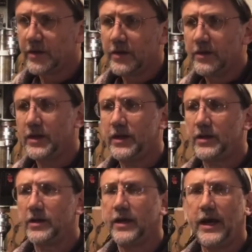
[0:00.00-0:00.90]

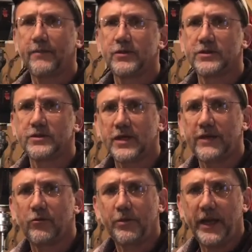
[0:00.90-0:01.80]
the hammers inside of
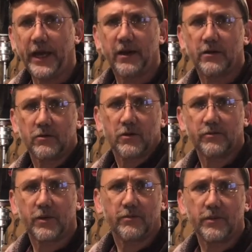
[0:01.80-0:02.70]
a piano
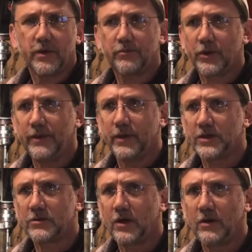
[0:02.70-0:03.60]
are pretty much
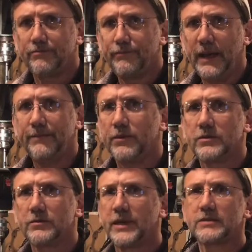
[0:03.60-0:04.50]
all maple,
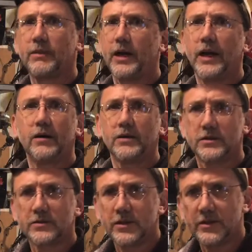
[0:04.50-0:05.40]
to the best of my
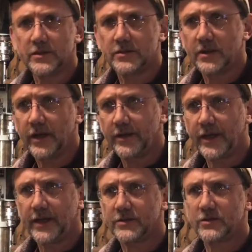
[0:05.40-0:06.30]
knowledge, and I
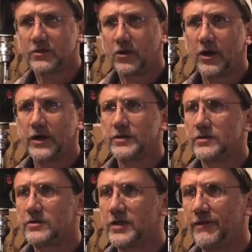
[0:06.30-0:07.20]
think it's the strongest
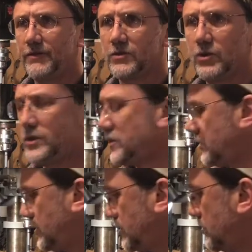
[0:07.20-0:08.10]
and safest wood to
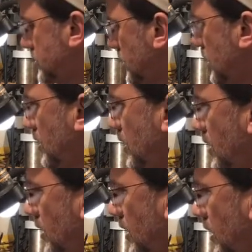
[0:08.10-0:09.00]
use.
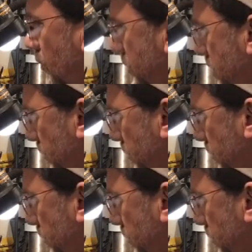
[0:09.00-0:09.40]
With two